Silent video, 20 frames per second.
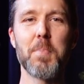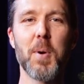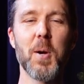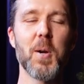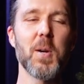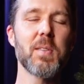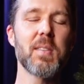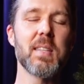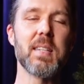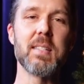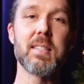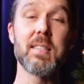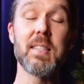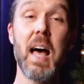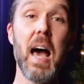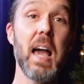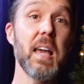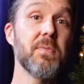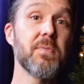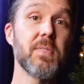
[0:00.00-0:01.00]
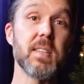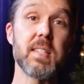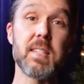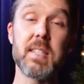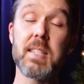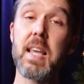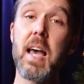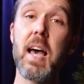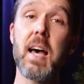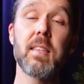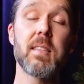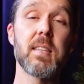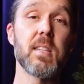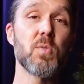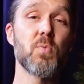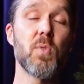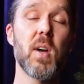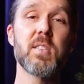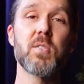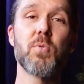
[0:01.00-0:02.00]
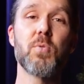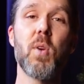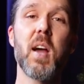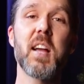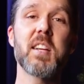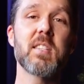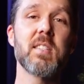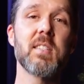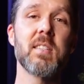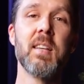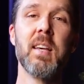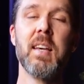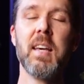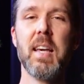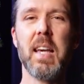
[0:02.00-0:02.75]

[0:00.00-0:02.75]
birth, his life, his death, his resurrection,